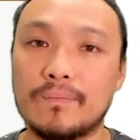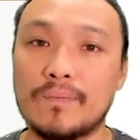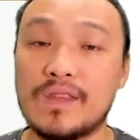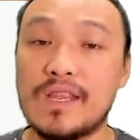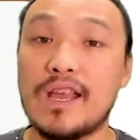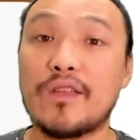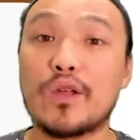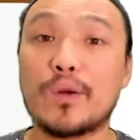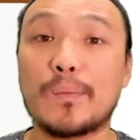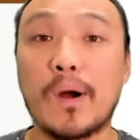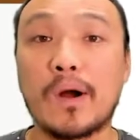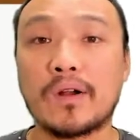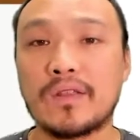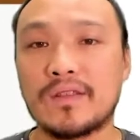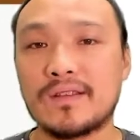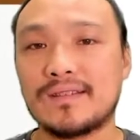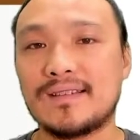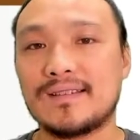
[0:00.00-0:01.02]
The other part
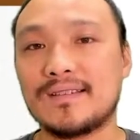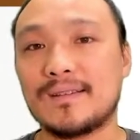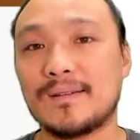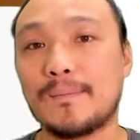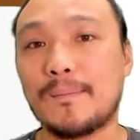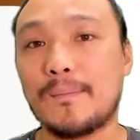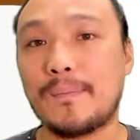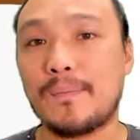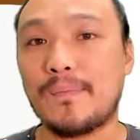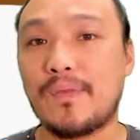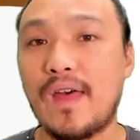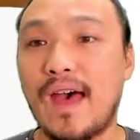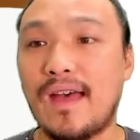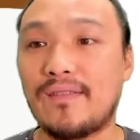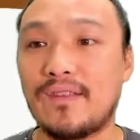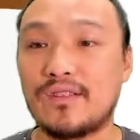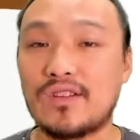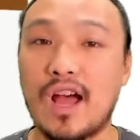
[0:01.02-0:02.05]
of the system
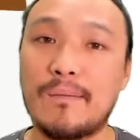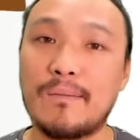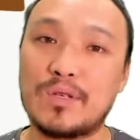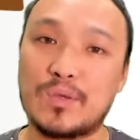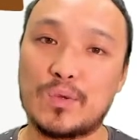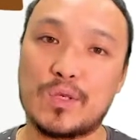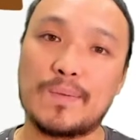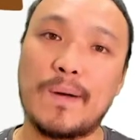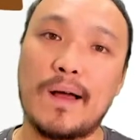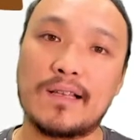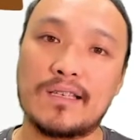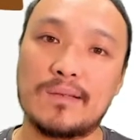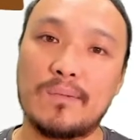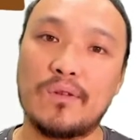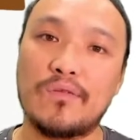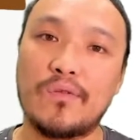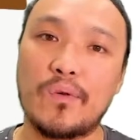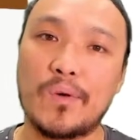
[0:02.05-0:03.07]
that the DOM is
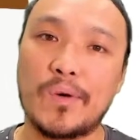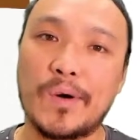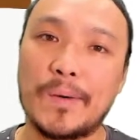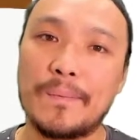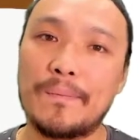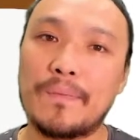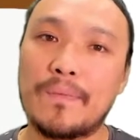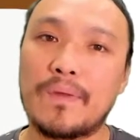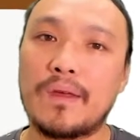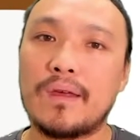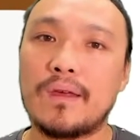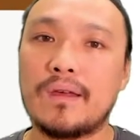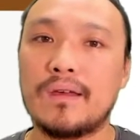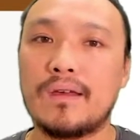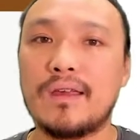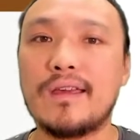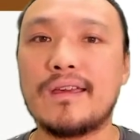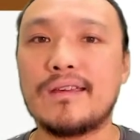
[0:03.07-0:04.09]
responsible for
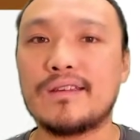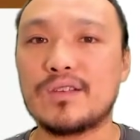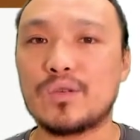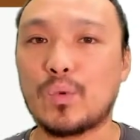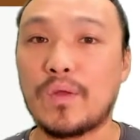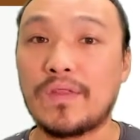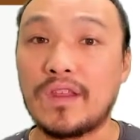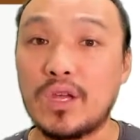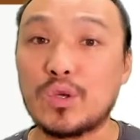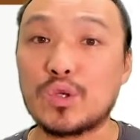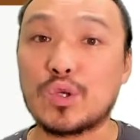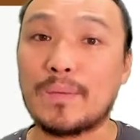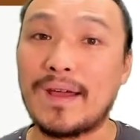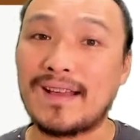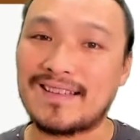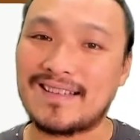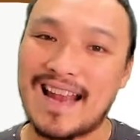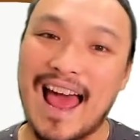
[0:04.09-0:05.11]
is when the user
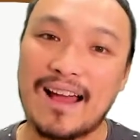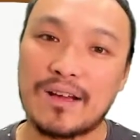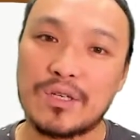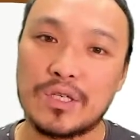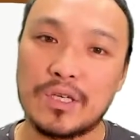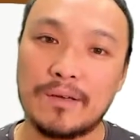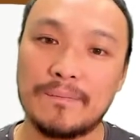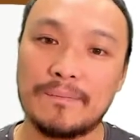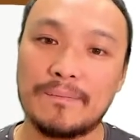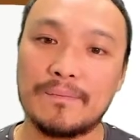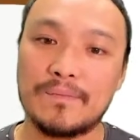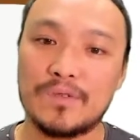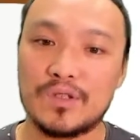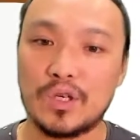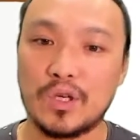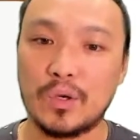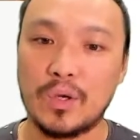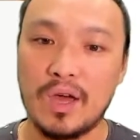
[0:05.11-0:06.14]
makes an action.
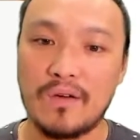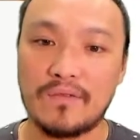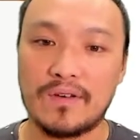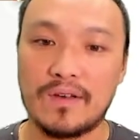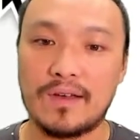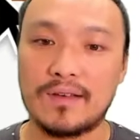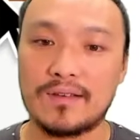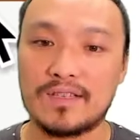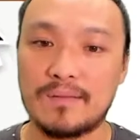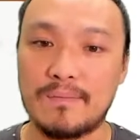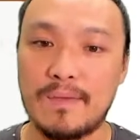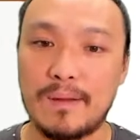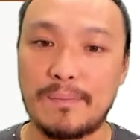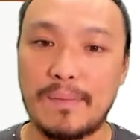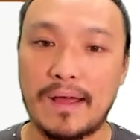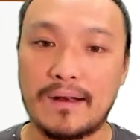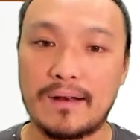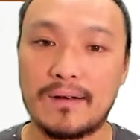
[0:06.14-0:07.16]
So you have a submit
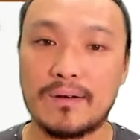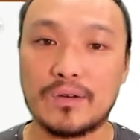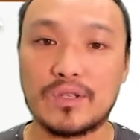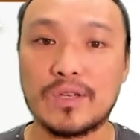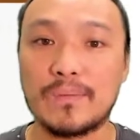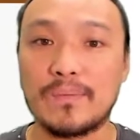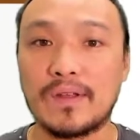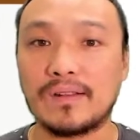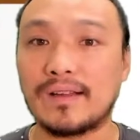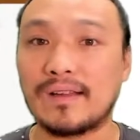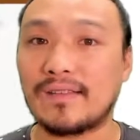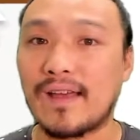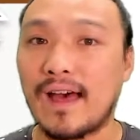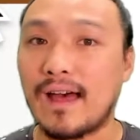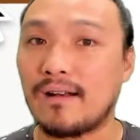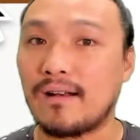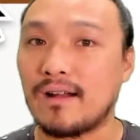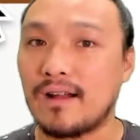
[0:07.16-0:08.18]
button or something like
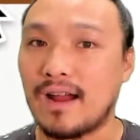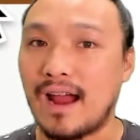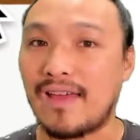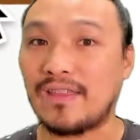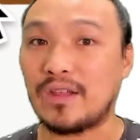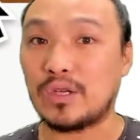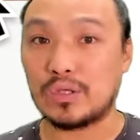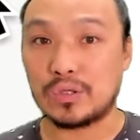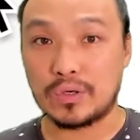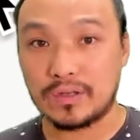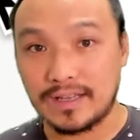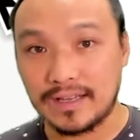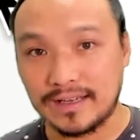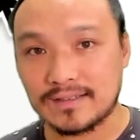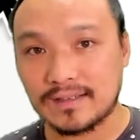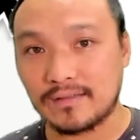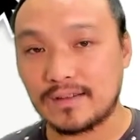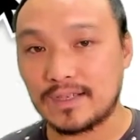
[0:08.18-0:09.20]
that, and the user
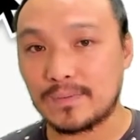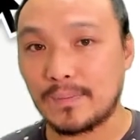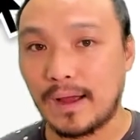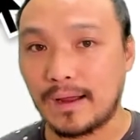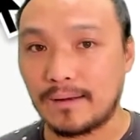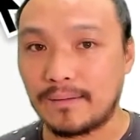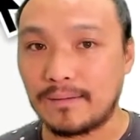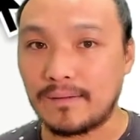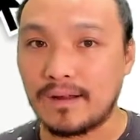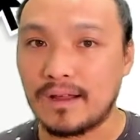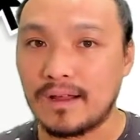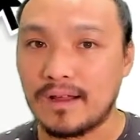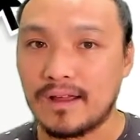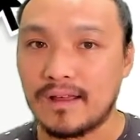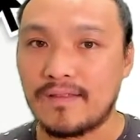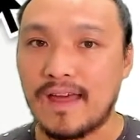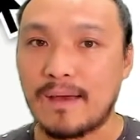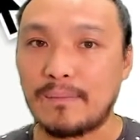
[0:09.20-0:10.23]
clicks on this button,
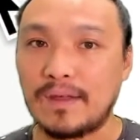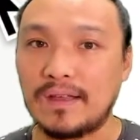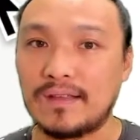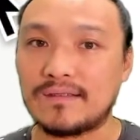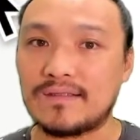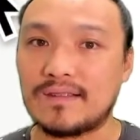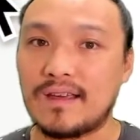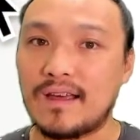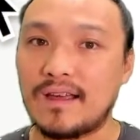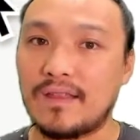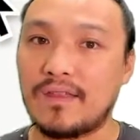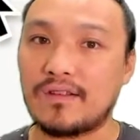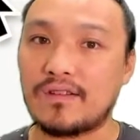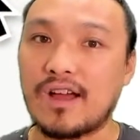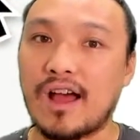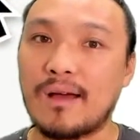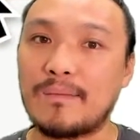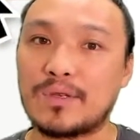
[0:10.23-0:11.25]
that means that the
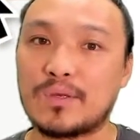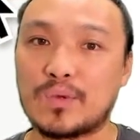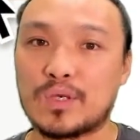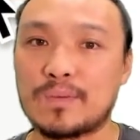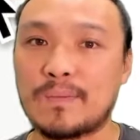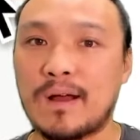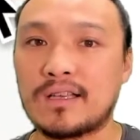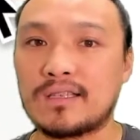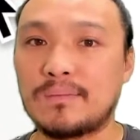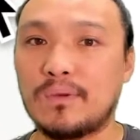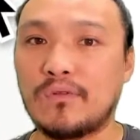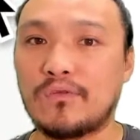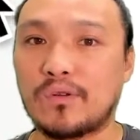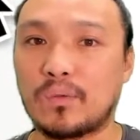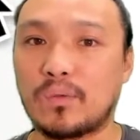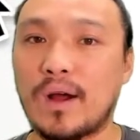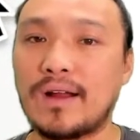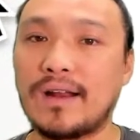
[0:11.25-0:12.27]
DOM is responsible
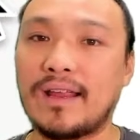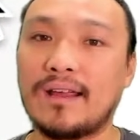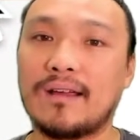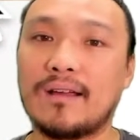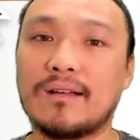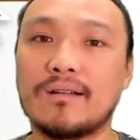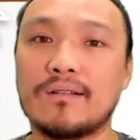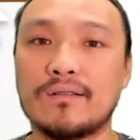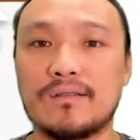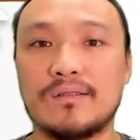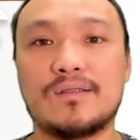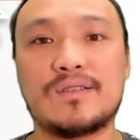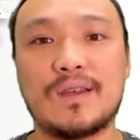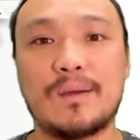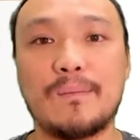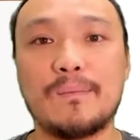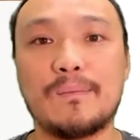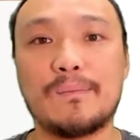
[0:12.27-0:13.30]
for running
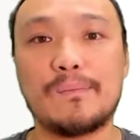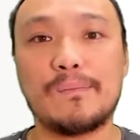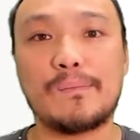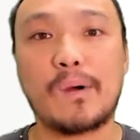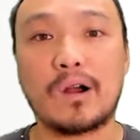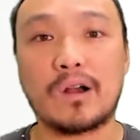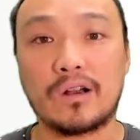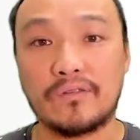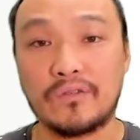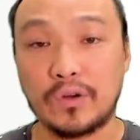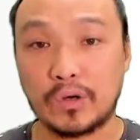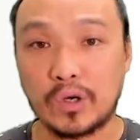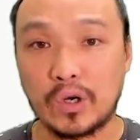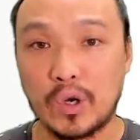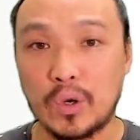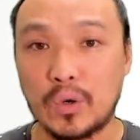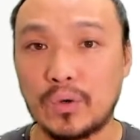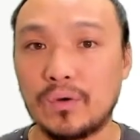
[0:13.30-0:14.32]
some part of your
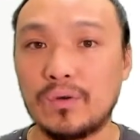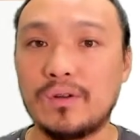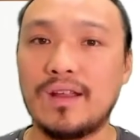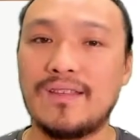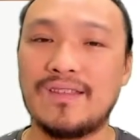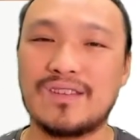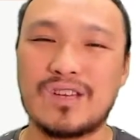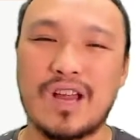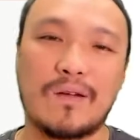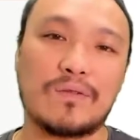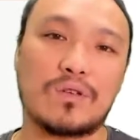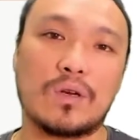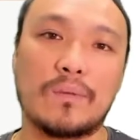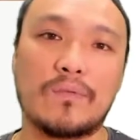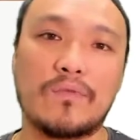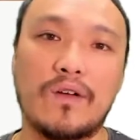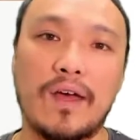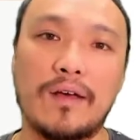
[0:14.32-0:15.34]
code in the
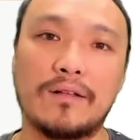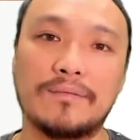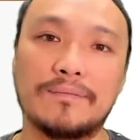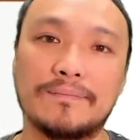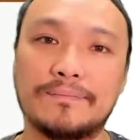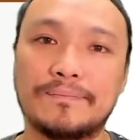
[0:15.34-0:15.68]
JavaScript file.